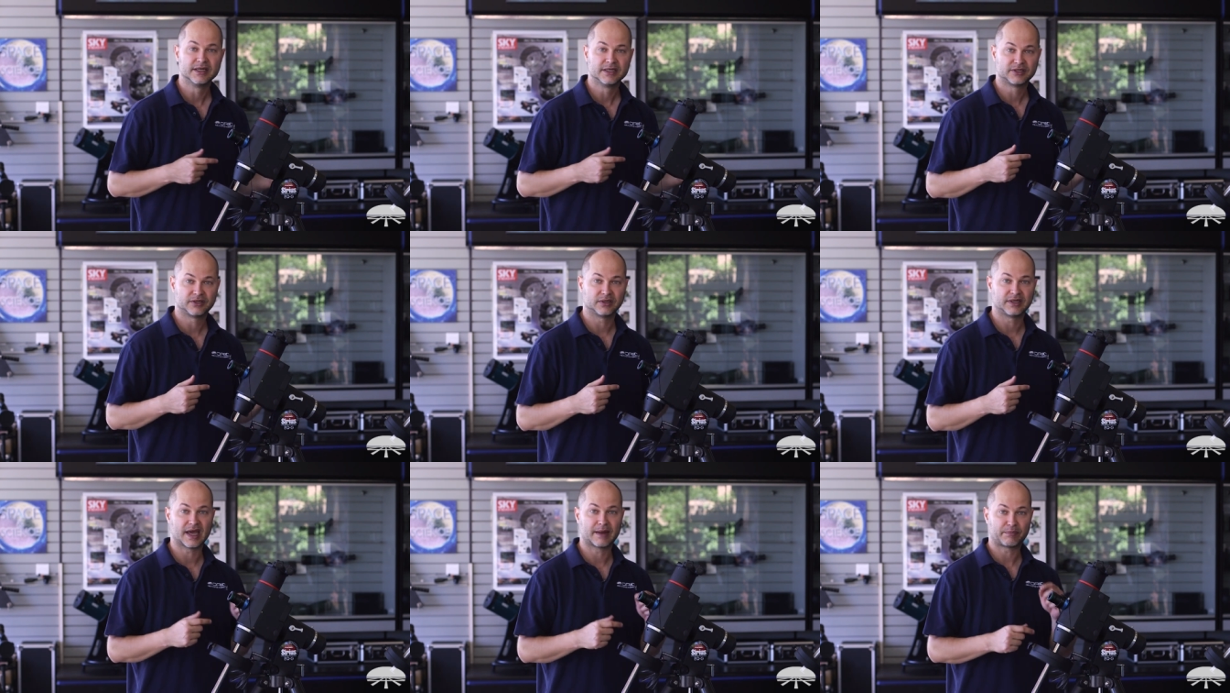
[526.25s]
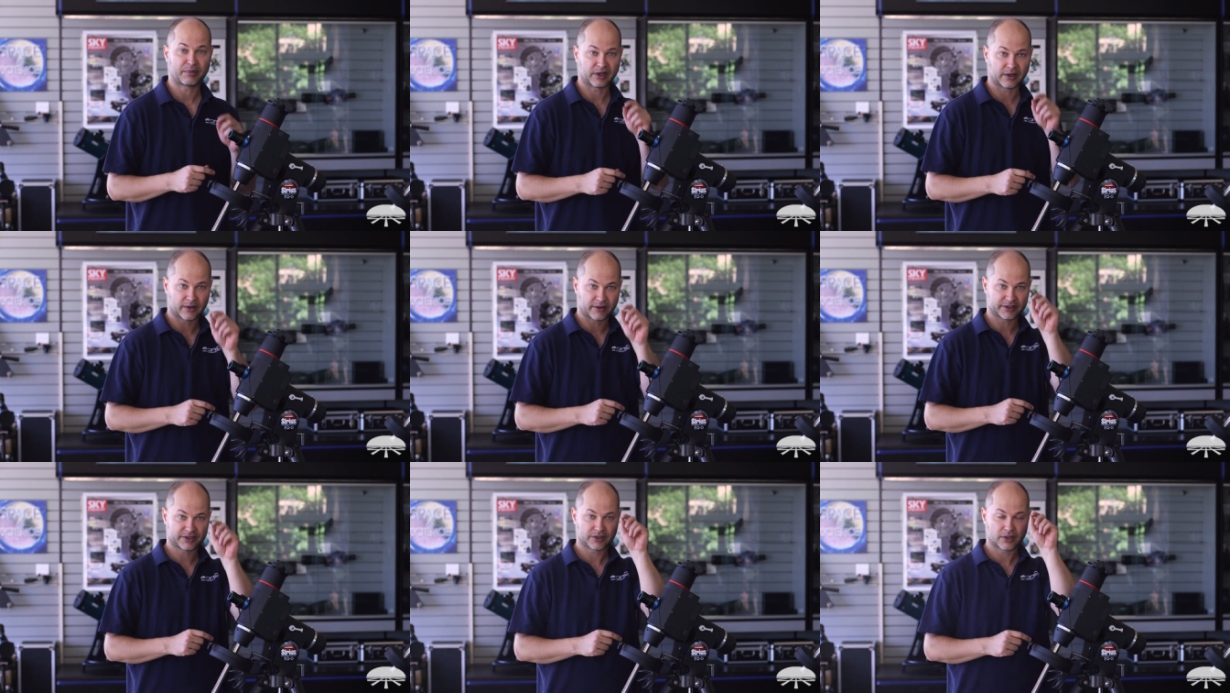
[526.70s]
to get
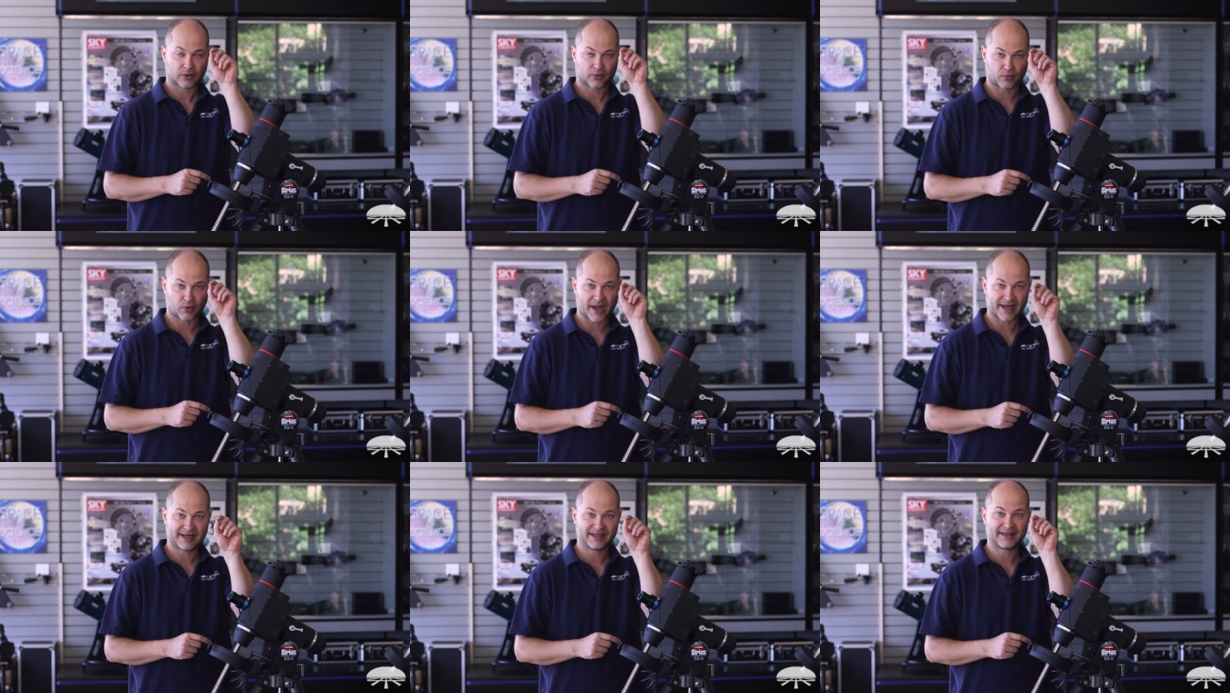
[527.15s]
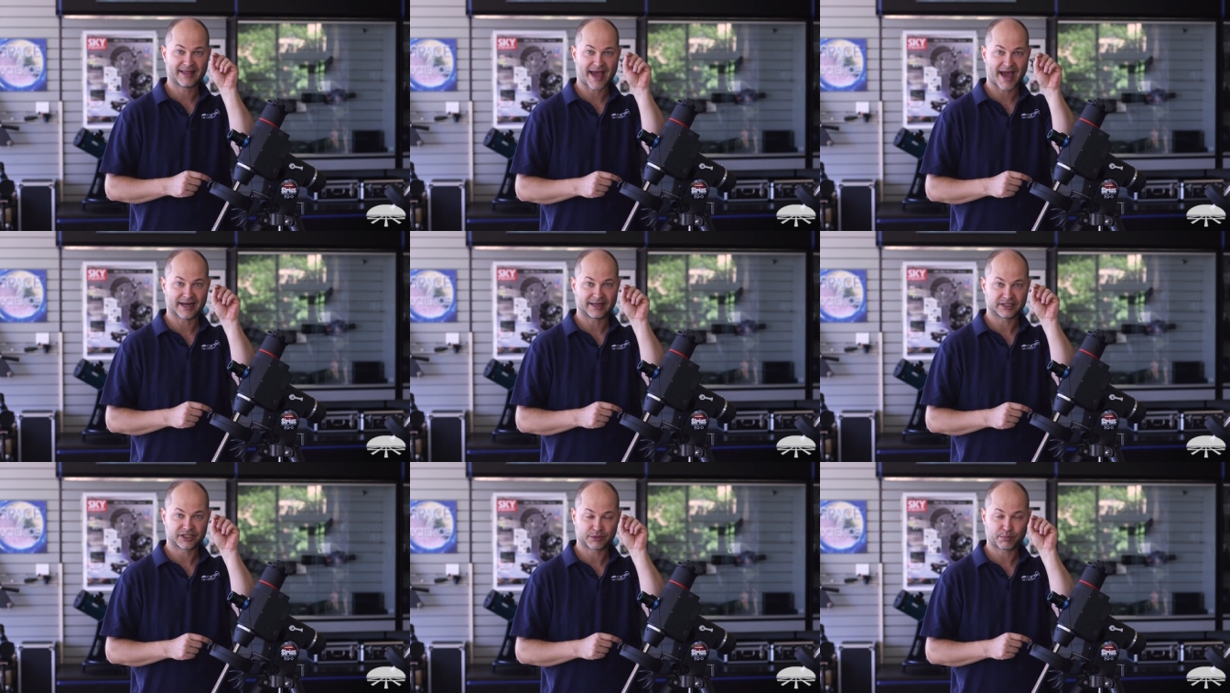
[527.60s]
Polaris right in
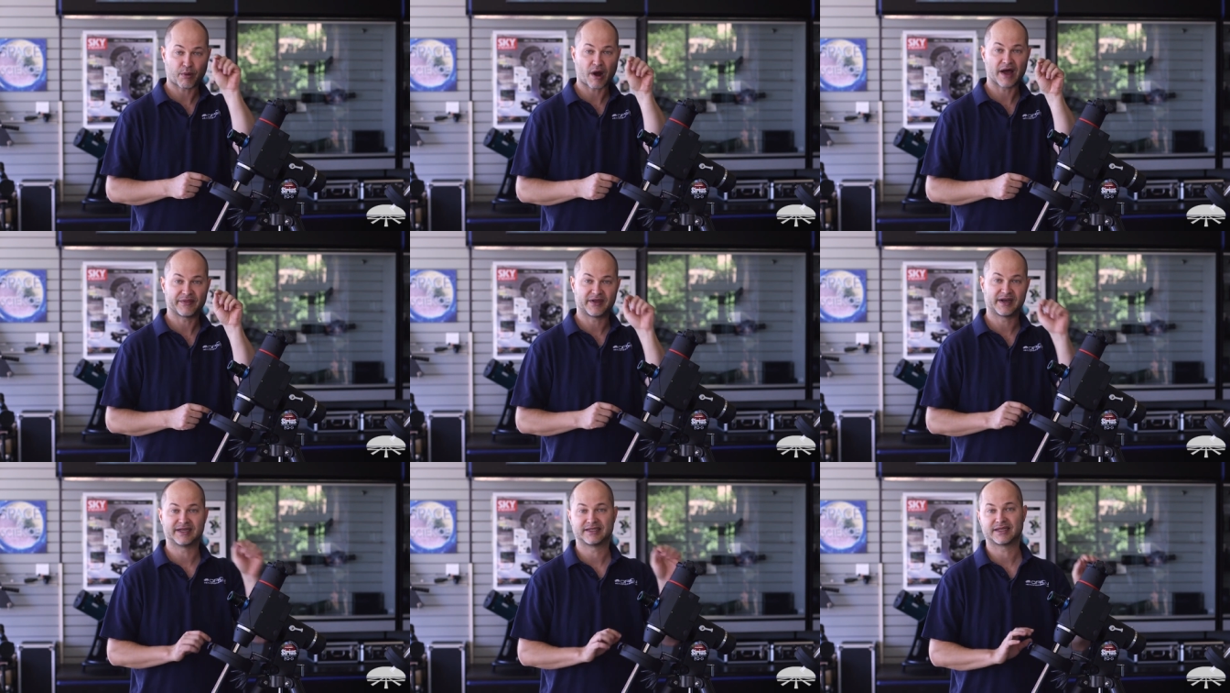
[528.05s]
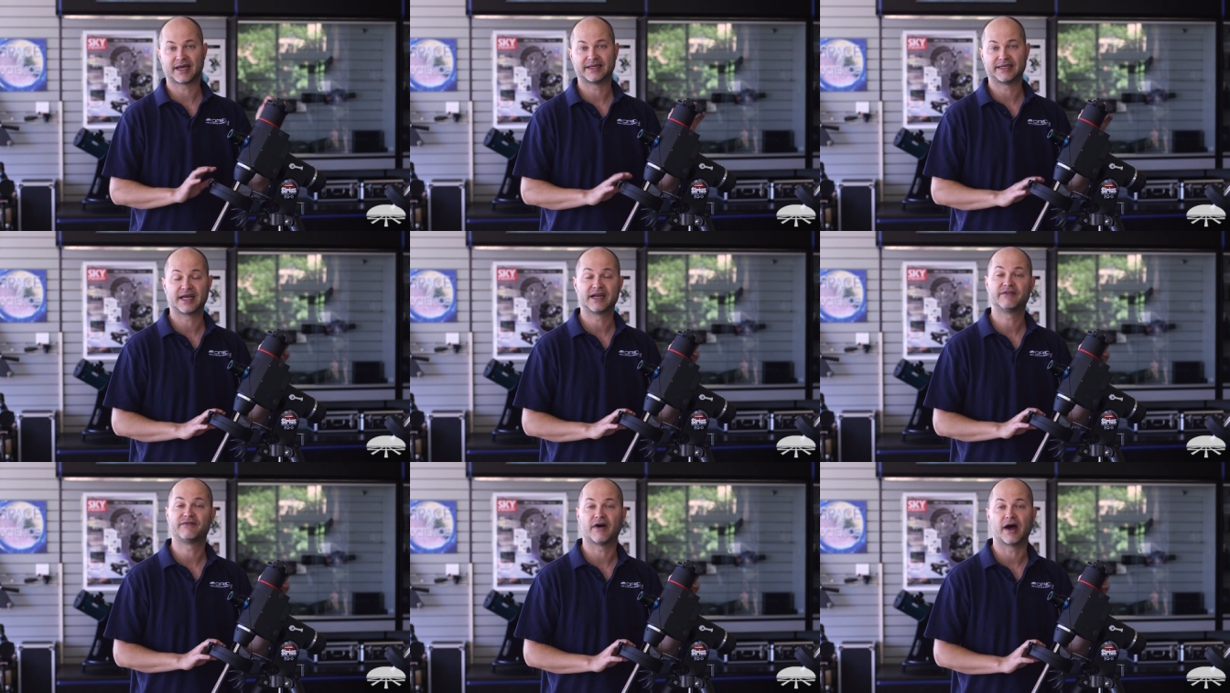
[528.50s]
that spot that is
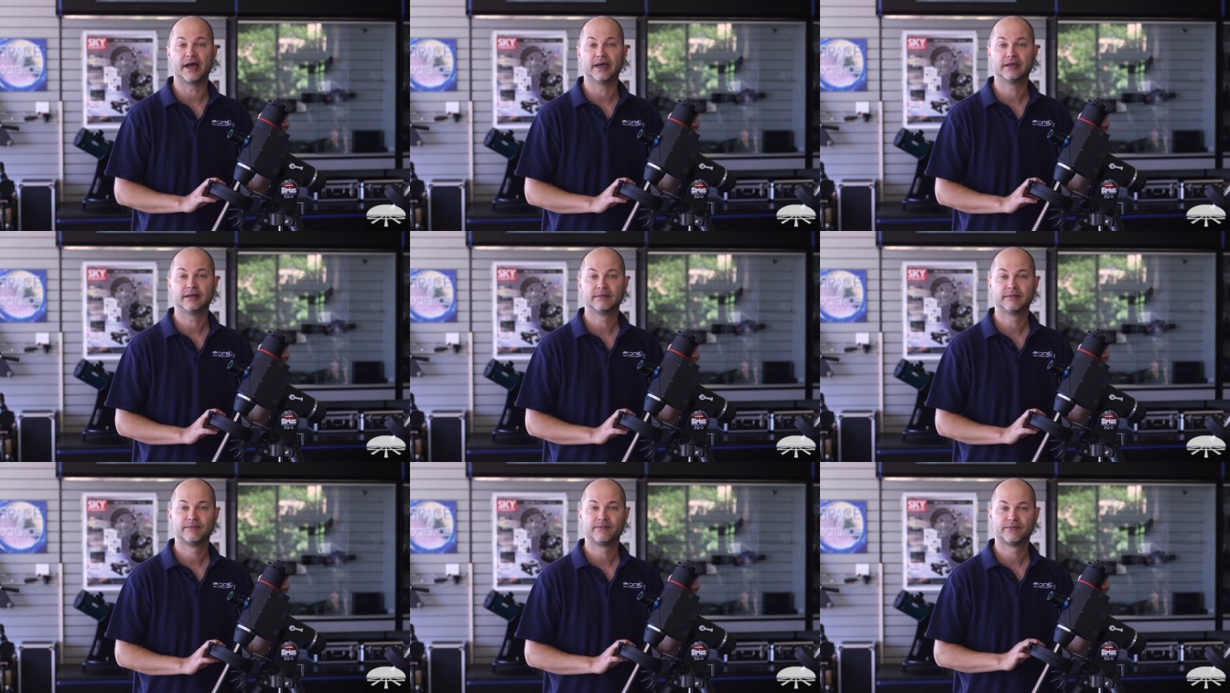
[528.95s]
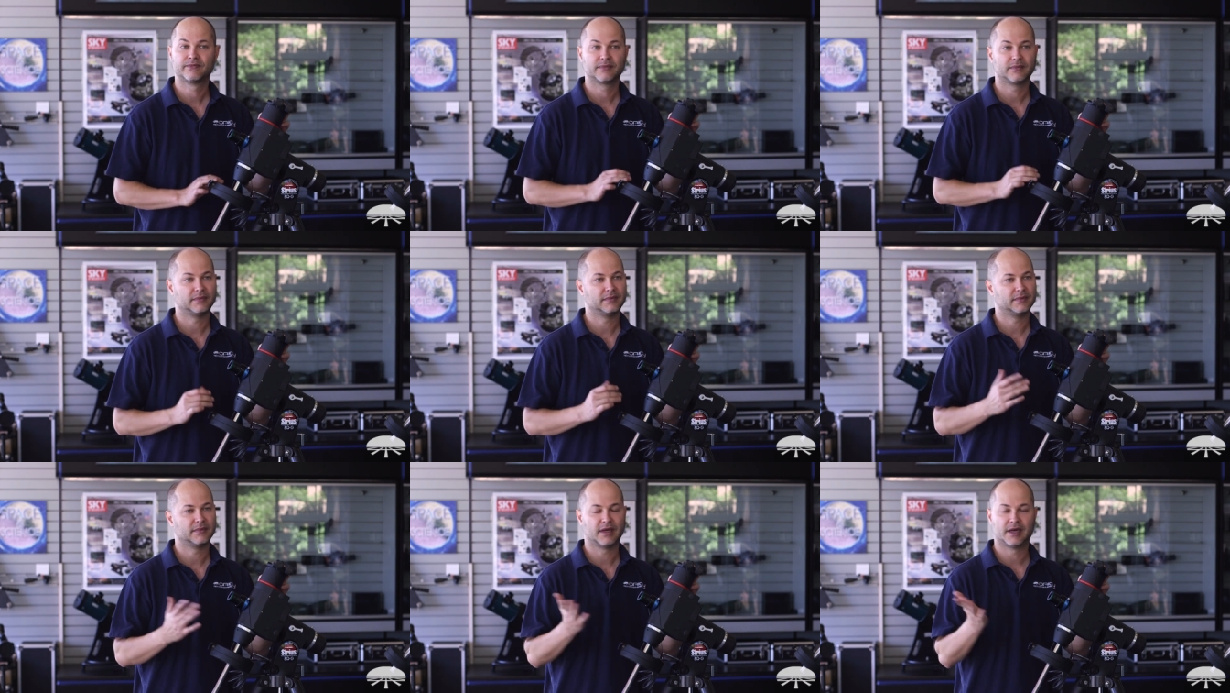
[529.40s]
identified
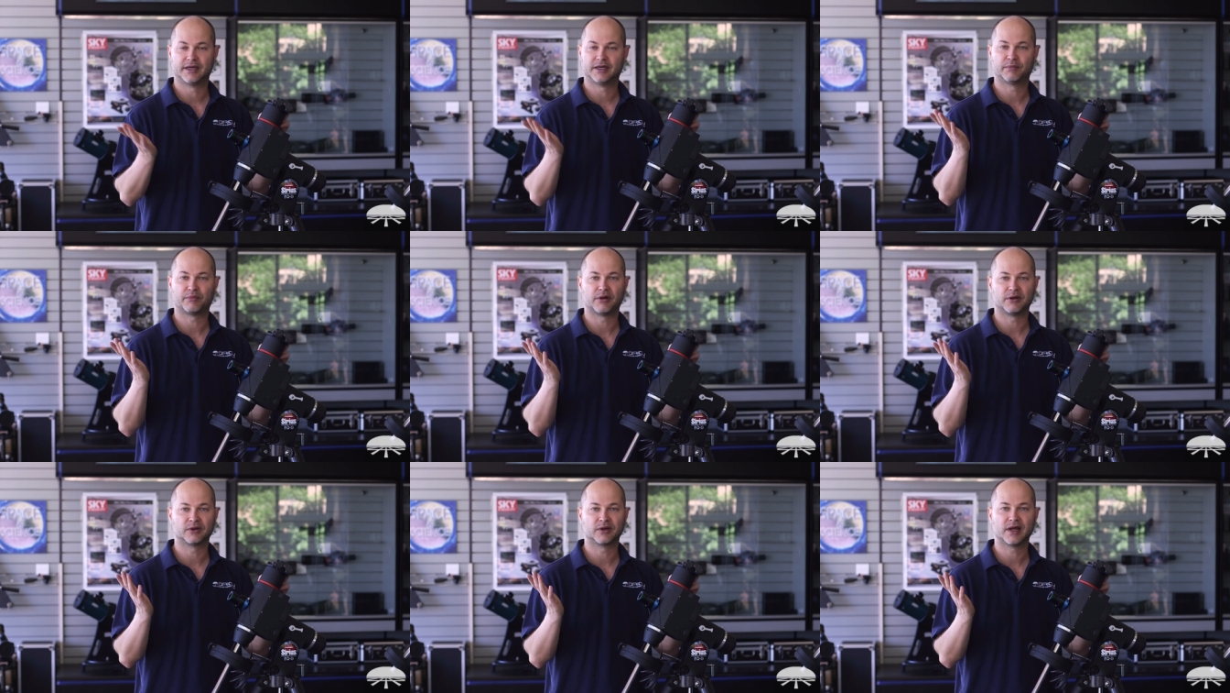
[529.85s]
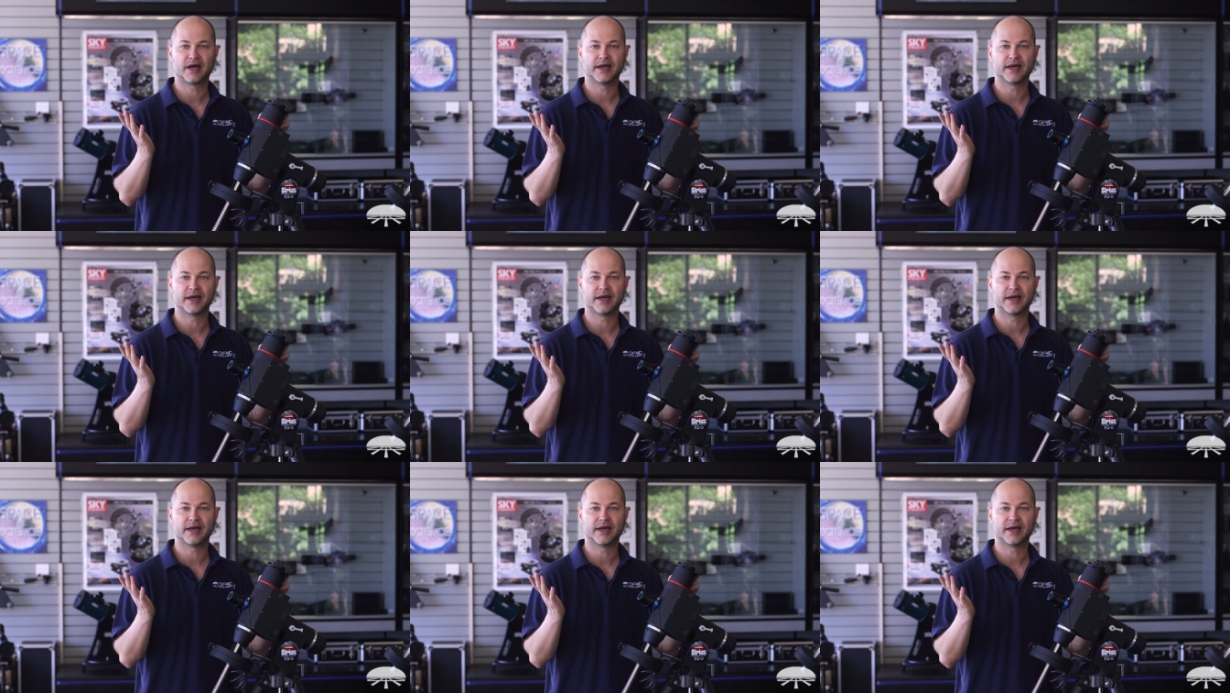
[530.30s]
and your polar